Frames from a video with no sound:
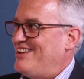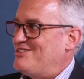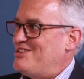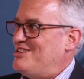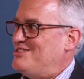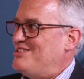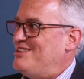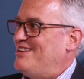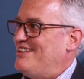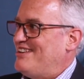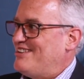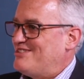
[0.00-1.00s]
It's
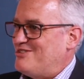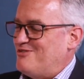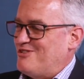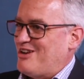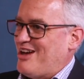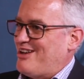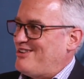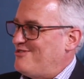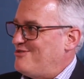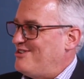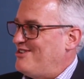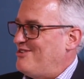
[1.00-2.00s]
easy to forget
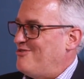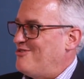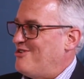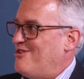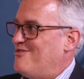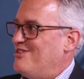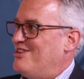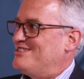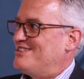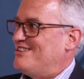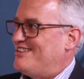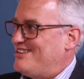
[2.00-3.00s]
if we're over
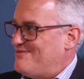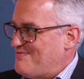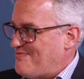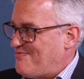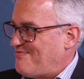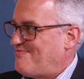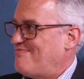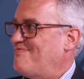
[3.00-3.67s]
this side. So